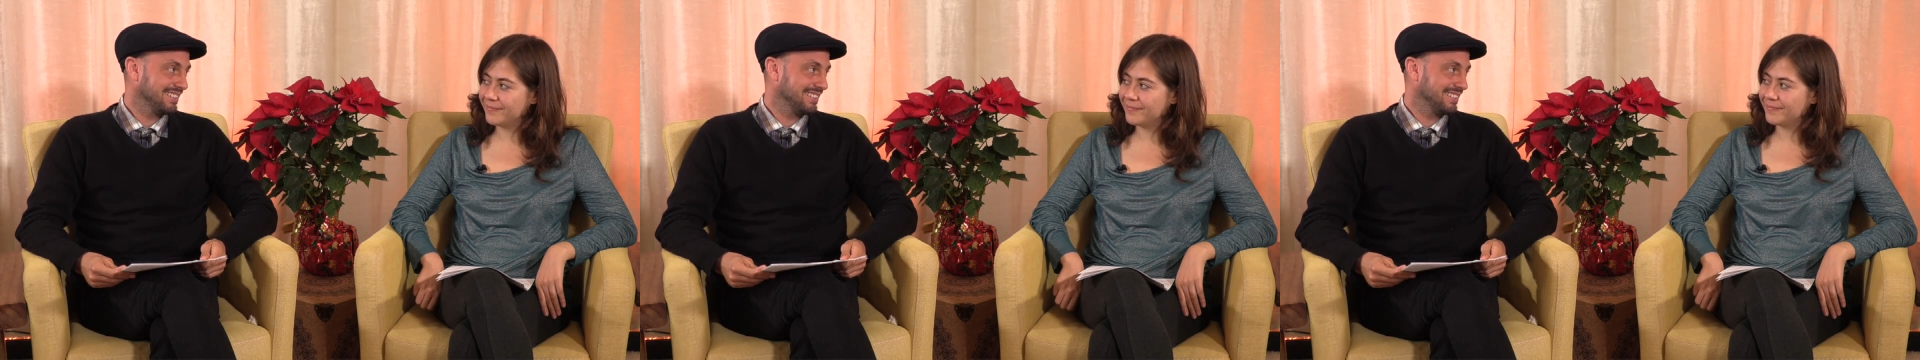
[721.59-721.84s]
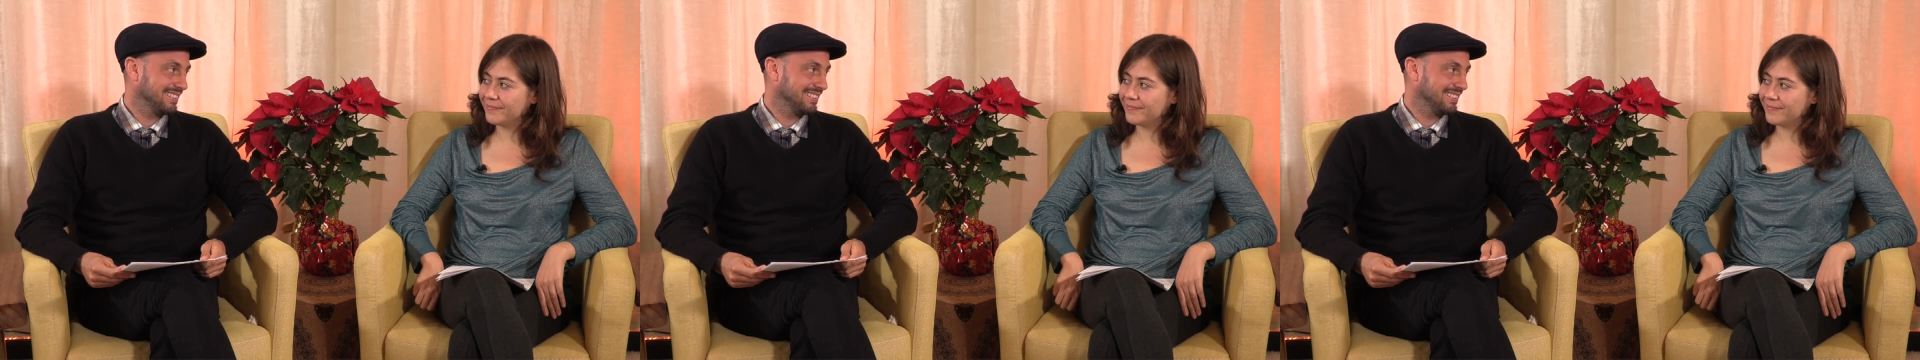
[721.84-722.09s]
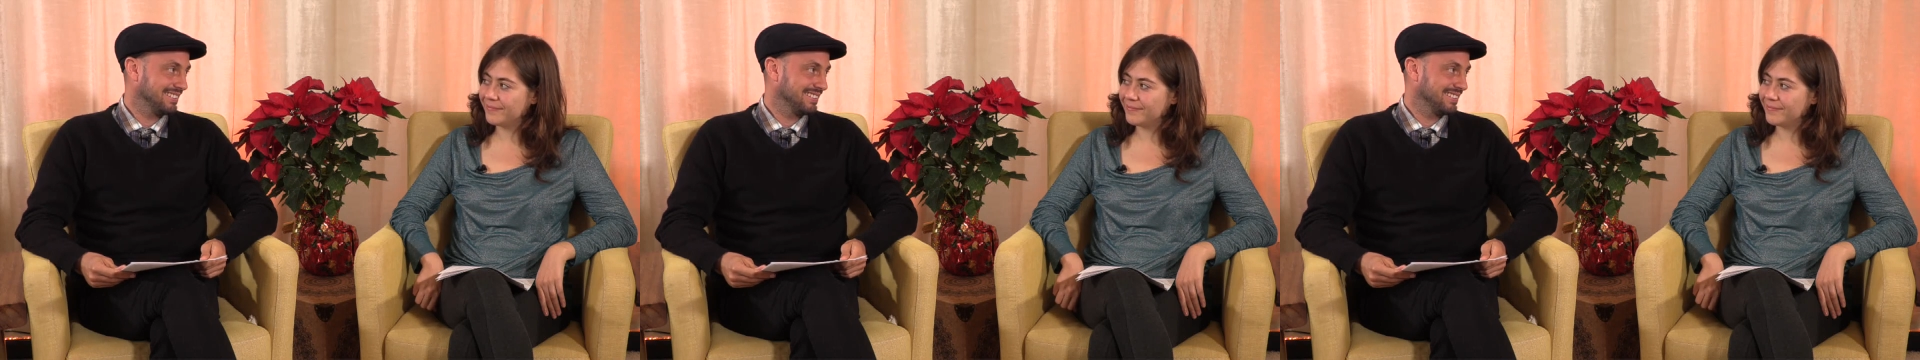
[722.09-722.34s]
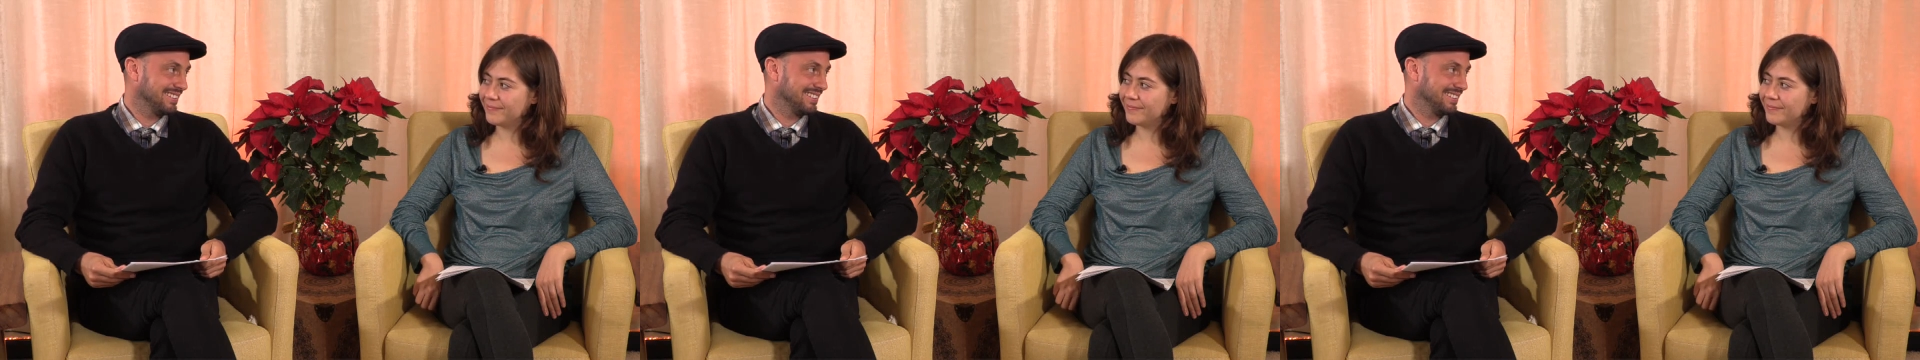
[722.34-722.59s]

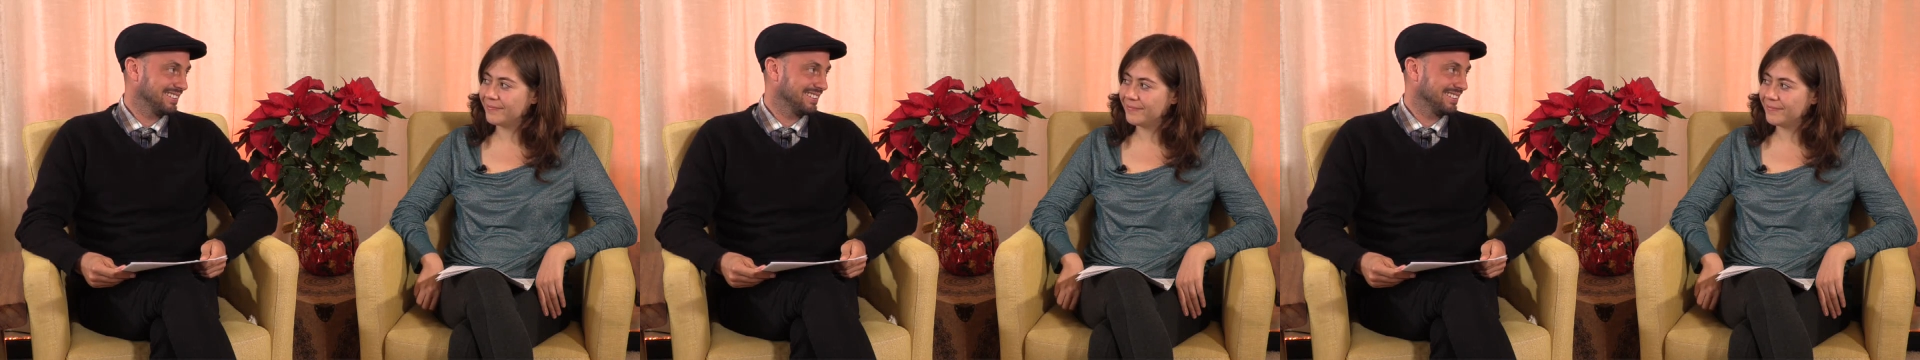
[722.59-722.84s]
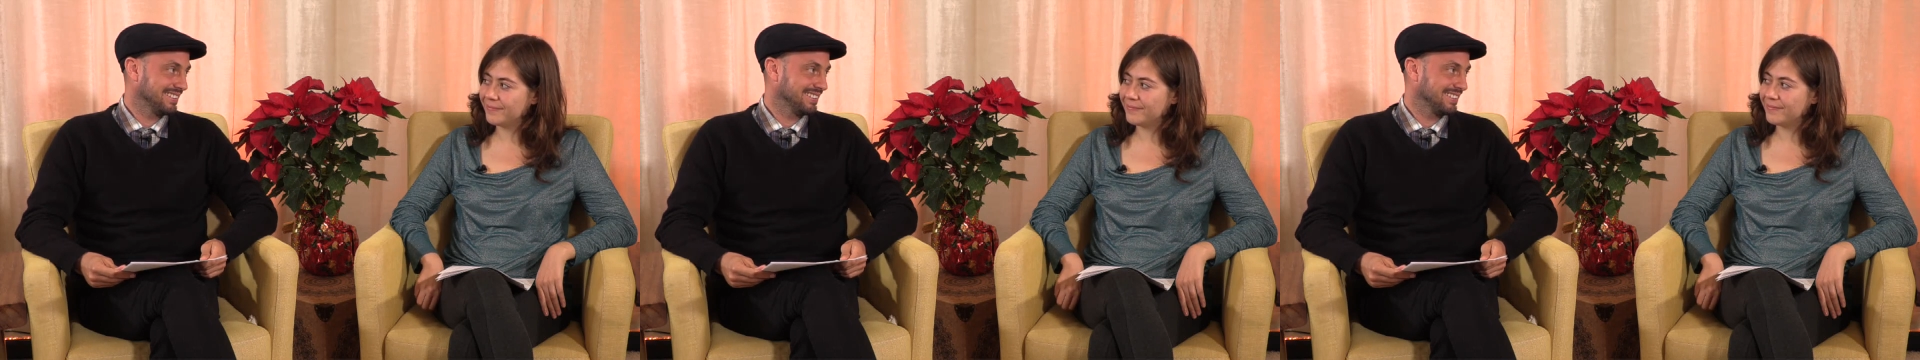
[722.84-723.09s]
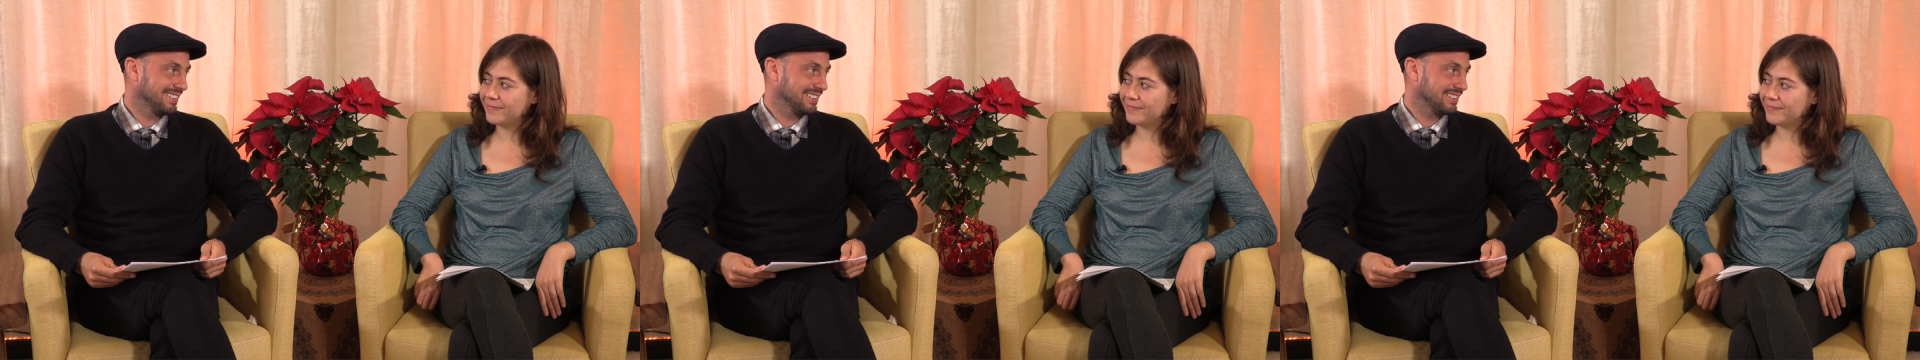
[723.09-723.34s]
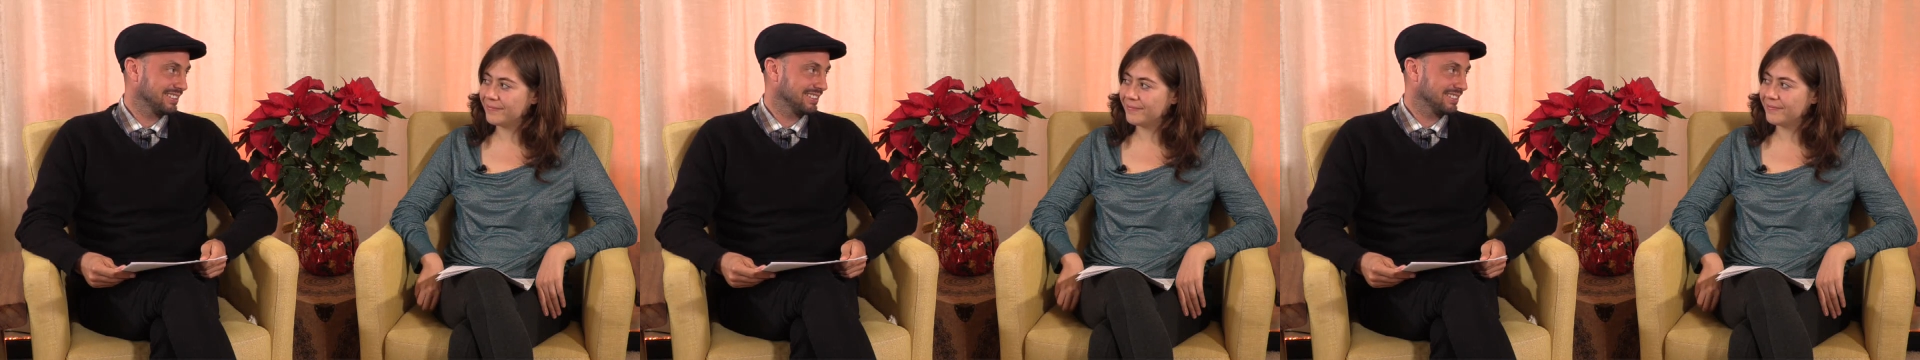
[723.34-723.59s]

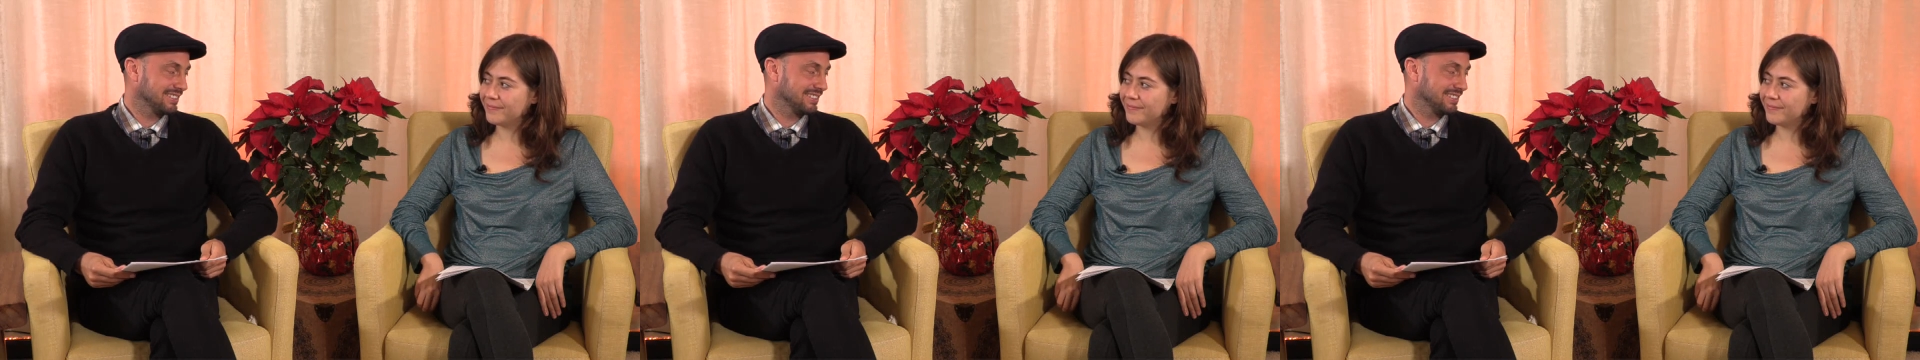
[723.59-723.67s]
Nobody speaks.